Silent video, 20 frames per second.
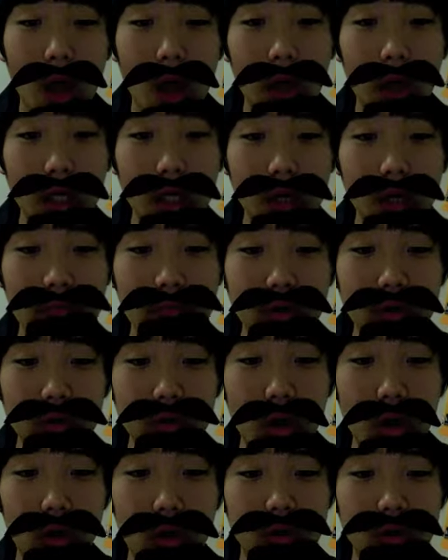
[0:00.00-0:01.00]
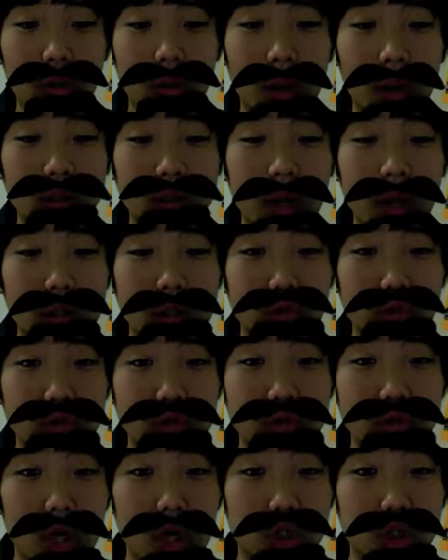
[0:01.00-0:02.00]
and even talked about natural
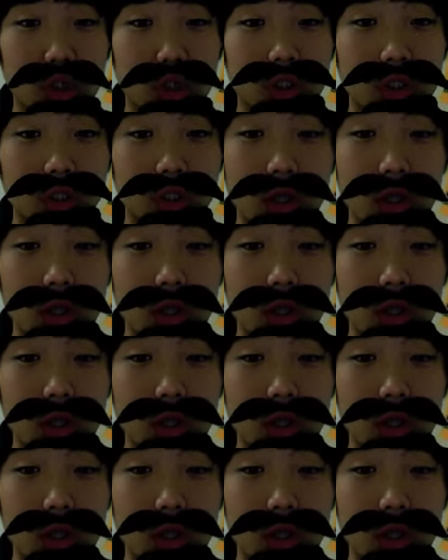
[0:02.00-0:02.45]
selection.